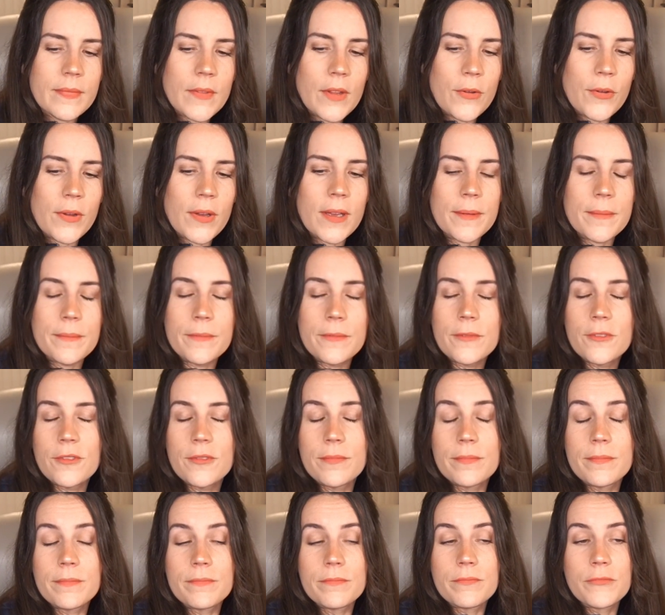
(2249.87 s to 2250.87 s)
Okay.
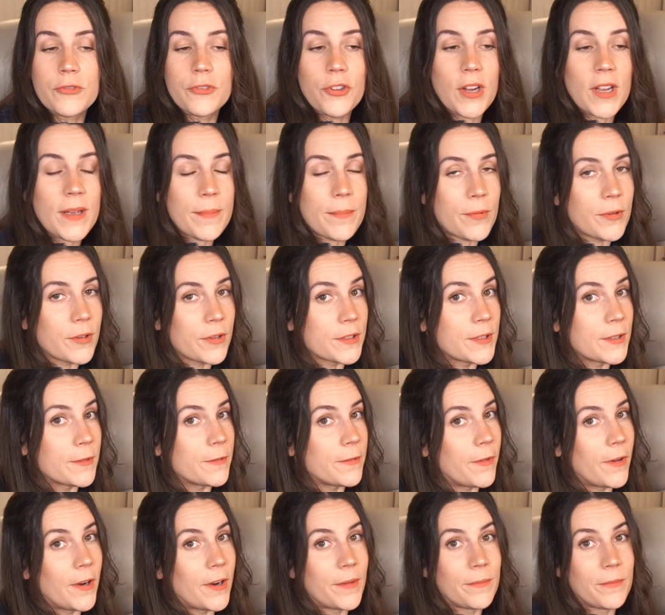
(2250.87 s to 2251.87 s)
Great book so
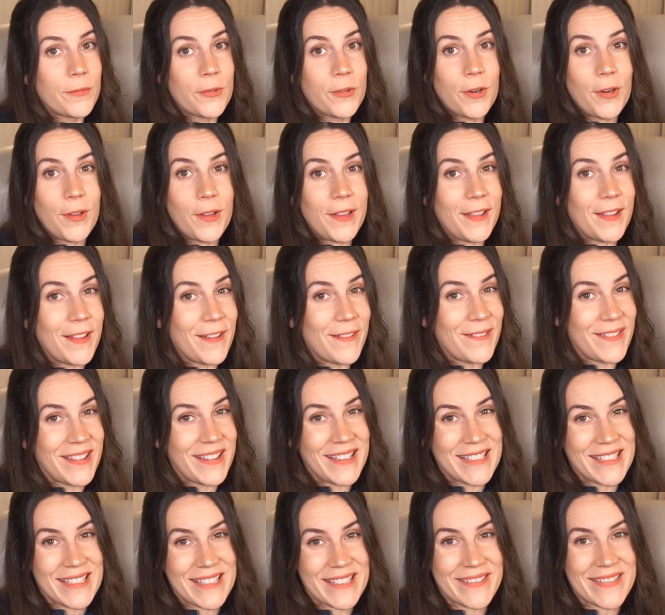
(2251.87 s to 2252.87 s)
far. Really
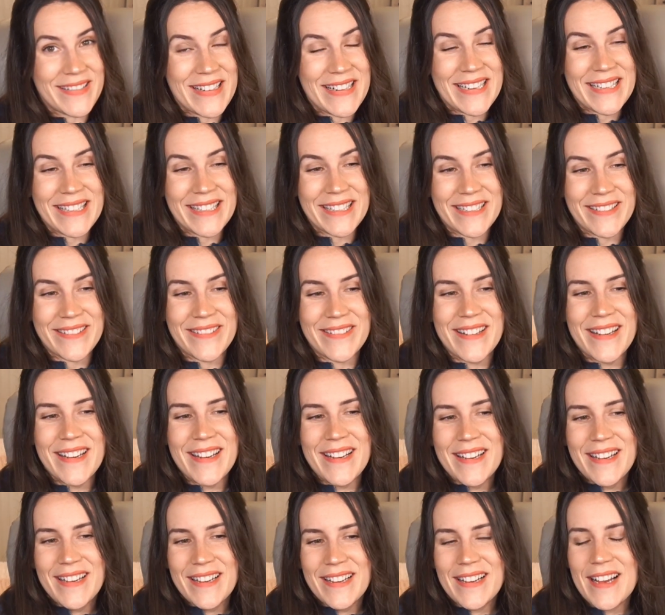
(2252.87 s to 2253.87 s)
loving this story. So
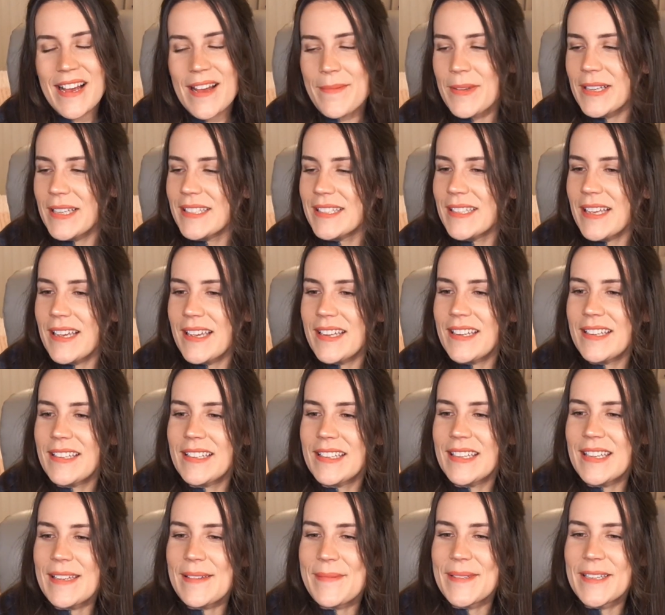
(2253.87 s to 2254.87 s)
I'm excited
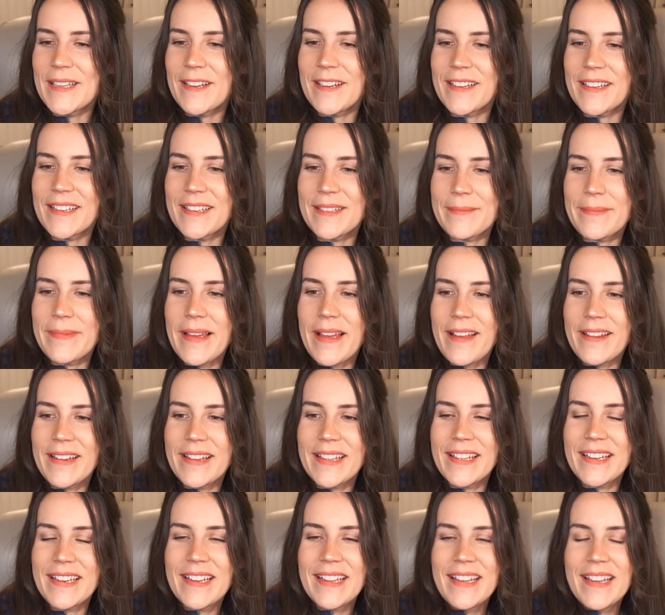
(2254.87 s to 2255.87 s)
to keep talking about
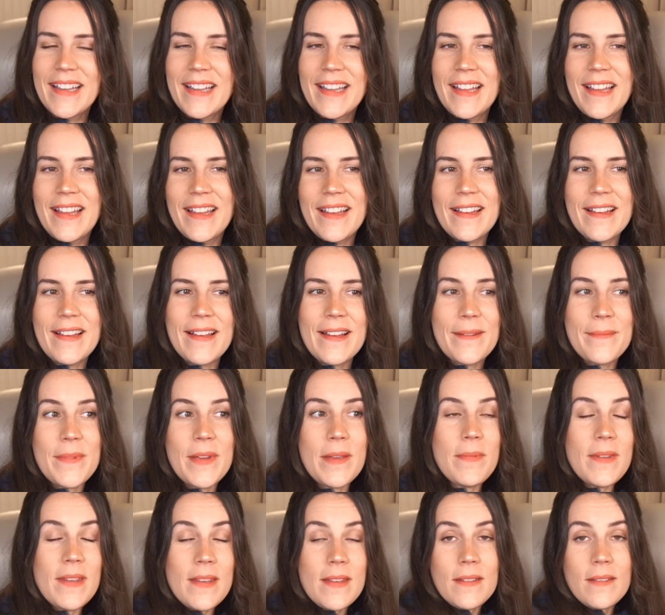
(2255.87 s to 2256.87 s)
it.
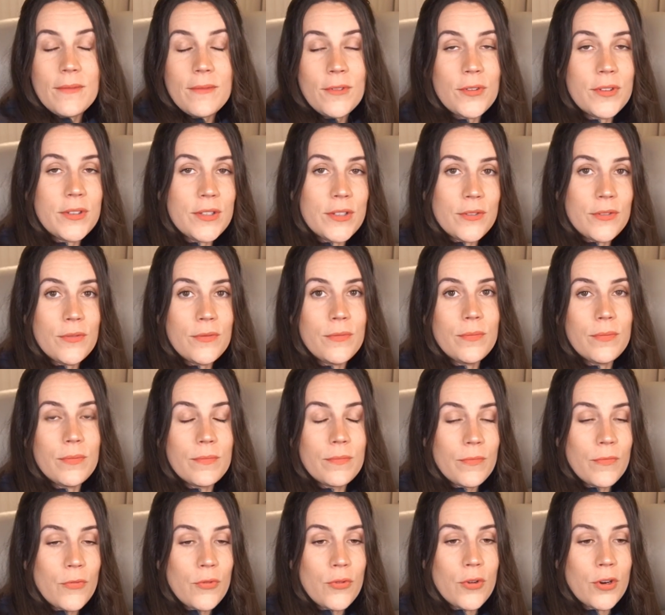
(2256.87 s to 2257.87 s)
Maybe we'll do
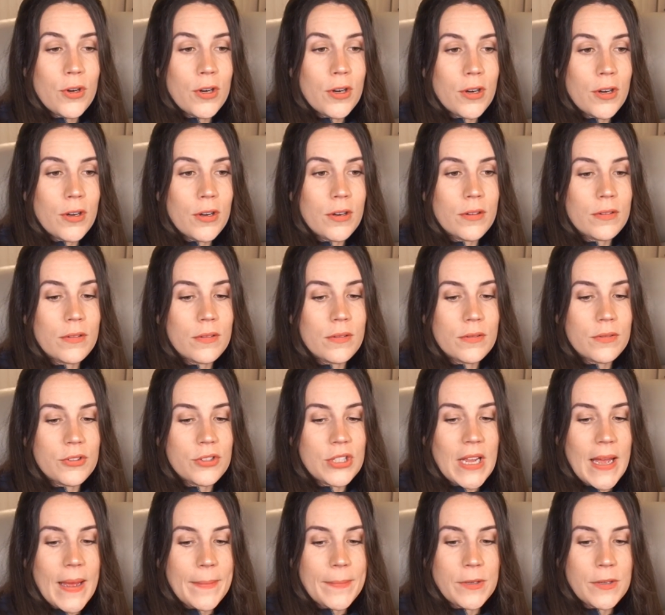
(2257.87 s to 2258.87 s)
more
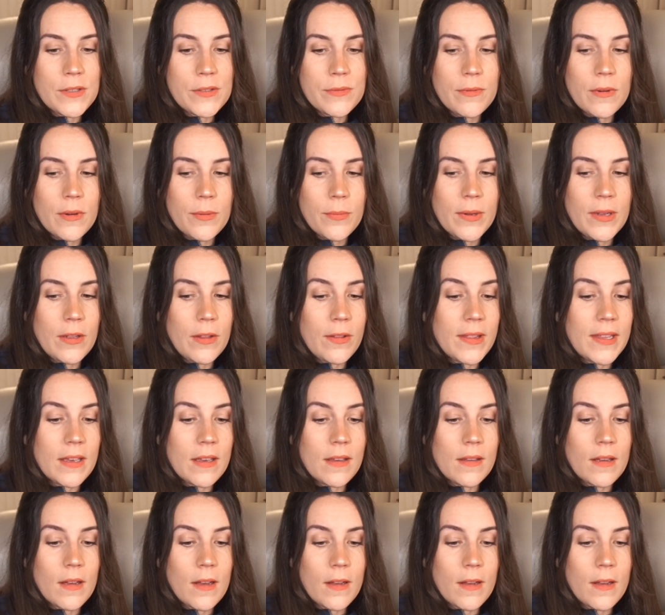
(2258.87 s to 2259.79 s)
episodes where we only